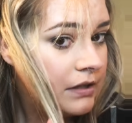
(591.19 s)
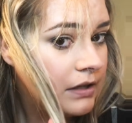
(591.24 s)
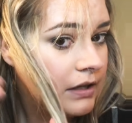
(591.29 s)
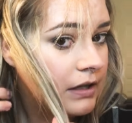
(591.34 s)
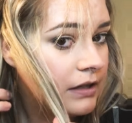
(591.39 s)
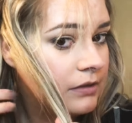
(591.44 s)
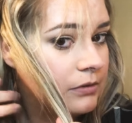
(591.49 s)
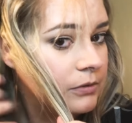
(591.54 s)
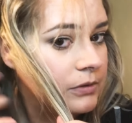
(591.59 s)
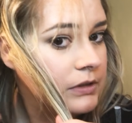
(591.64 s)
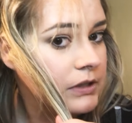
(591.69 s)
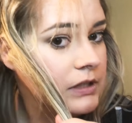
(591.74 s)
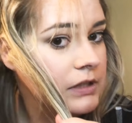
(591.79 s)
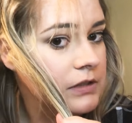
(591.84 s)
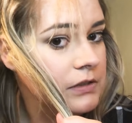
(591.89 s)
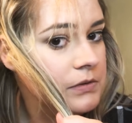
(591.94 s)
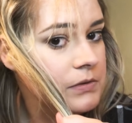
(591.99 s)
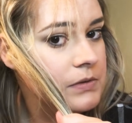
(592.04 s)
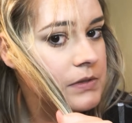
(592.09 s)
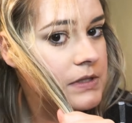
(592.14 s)
I'd
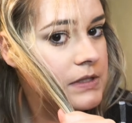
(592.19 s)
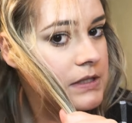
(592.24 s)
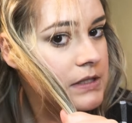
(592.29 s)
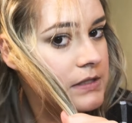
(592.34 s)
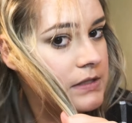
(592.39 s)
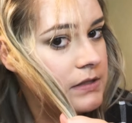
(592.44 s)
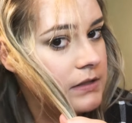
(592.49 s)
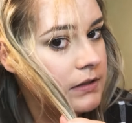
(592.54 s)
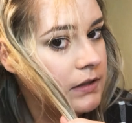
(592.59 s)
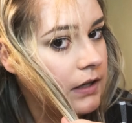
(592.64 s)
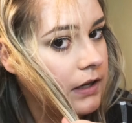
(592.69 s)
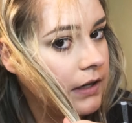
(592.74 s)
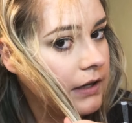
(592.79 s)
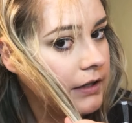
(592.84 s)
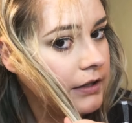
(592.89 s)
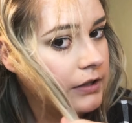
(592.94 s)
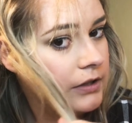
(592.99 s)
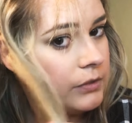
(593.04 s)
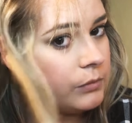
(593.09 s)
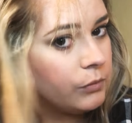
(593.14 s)
only used this
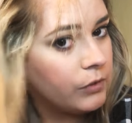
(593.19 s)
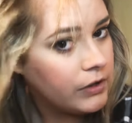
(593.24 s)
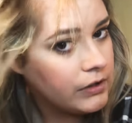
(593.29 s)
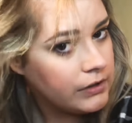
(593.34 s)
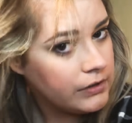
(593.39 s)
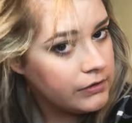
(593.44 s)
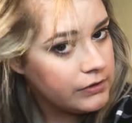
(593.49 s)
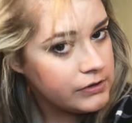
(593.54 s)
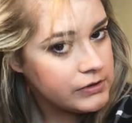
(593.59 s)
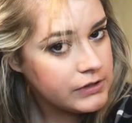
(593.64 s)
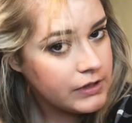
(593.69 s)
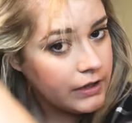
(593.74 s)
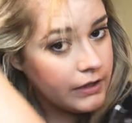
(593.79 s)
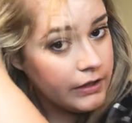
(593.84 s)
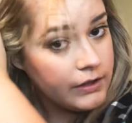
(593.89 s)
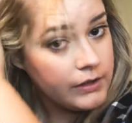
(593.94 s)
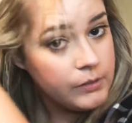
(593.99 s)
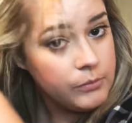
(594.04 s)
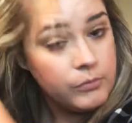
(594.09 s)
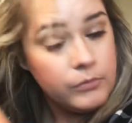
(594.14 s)
iron one other
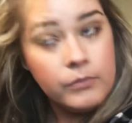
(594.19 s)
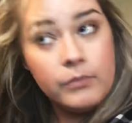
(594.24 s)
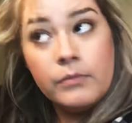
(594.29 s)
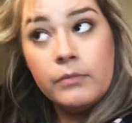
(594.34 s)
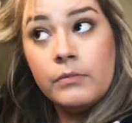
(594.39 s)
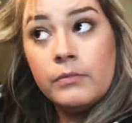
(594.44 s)
time.